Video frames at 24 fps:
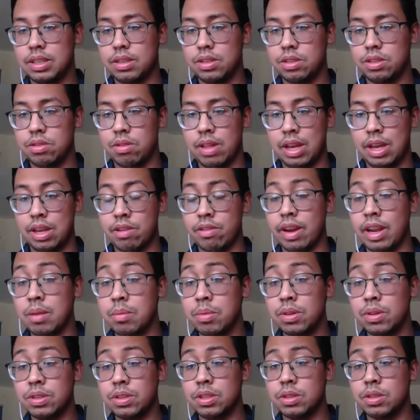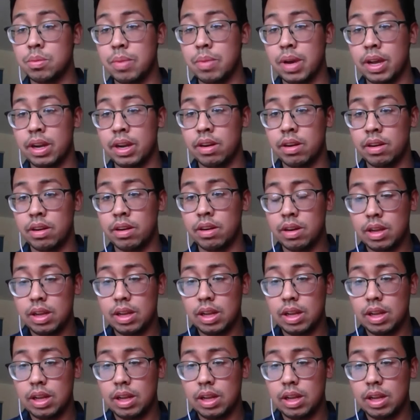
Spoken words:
so that you're able to better